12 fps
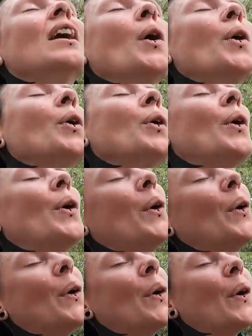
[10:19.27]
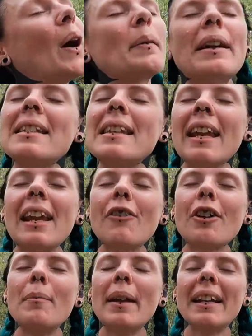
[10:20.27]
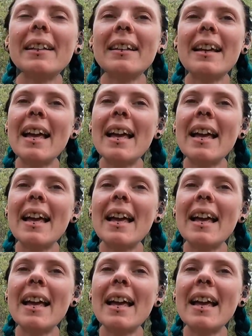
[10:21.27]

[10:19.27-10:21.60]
I'm gonna sit here for a minute,